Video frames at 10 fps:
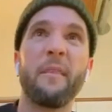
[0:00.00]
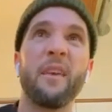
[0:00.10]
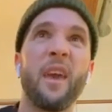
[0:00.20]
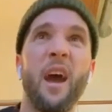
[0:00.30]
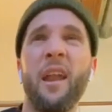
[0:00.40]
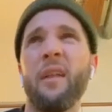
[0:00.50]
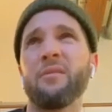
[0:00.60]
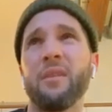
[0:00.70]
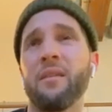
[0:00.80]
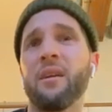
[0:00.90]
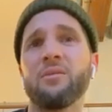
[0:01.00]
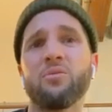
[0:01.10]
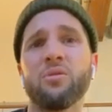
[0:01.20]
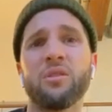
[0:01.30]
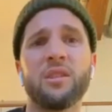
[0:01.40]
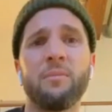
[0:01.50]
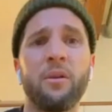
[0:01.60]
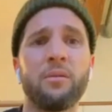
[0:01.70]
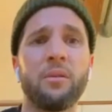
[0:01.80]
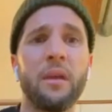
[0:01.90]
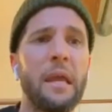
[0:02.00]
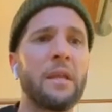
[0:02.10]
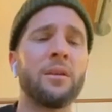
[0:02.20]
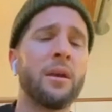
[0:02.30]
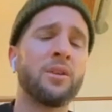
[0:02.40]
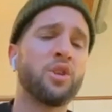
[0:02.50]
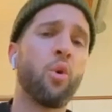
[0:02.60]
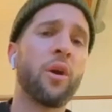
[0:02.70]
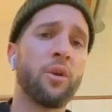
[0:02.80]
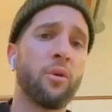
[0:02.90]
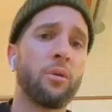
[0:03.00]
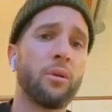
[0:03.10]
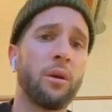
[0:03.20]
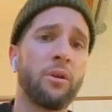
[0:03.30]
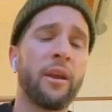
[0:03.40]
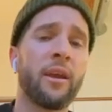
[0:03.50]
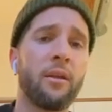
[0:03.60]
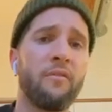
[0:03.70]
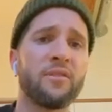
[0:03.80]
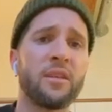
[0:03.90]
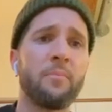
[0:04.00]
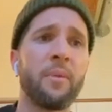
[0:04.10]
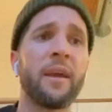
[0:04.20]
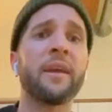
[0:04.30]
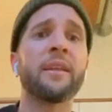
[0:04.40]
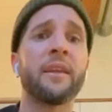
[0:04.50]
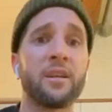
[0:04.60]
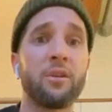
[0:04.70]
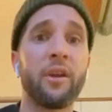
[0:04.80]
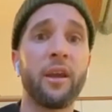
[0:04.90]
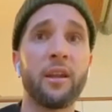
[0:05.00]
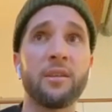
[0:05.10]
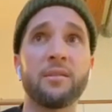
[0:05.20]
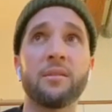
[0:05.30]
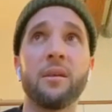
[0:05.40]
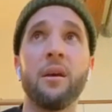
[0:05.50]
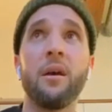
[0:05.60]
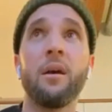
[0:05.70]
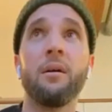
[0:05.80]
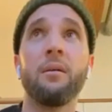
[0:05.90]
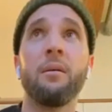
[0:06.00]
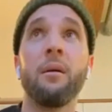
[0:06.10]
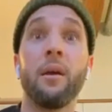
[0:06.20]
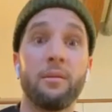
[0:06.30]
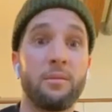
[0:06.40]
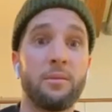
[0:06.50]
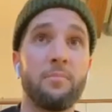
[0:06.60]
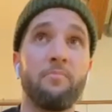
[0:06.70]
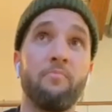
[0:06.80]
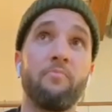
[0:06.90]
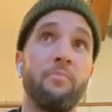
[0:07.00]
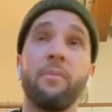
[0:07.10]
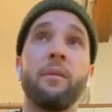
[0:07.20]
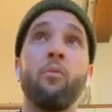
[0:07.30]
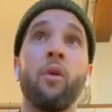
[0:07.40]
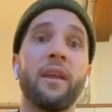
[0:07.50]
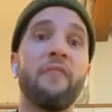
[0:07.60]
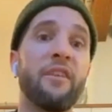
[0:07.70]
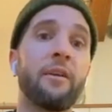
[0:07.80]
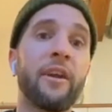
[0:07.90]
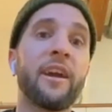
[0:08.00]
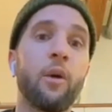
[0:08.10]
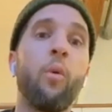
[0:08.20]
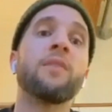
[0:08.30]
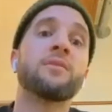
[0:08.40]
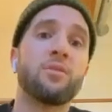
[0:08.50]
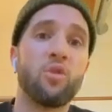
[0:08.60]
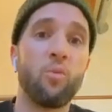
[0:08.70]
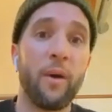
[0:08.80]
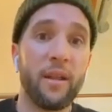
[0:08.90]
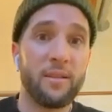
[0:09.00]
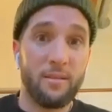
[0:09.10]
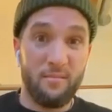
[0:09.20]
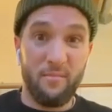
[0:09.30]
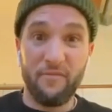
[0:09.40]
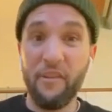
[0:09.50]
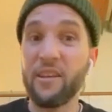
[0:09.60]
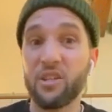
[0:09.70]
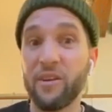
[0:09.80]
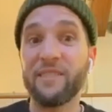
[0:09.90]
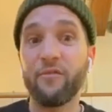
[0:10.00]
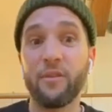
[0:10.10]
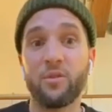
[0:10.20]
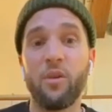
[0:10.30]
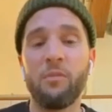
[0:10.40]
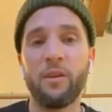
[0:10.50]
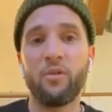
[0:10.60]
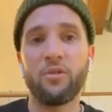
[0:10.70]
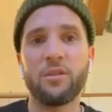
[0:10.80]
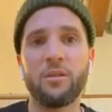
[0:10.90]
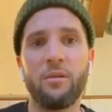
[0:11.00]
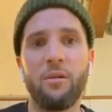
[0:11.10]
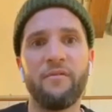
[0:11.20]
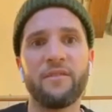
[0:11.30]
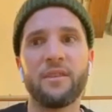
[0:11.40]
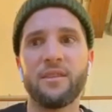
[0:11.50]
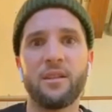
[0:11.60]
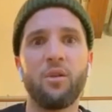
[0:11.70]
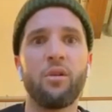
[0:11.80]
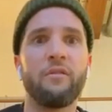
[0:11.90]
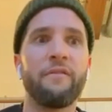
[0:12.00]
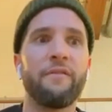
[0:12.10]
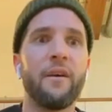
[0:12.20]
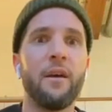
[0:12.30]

Yeah, and I think it's also just about enjoying your cricket. Obviously, playing international cricket it's what every cricketer wants to do, but it's very stressful as well, because obviously there's a lot of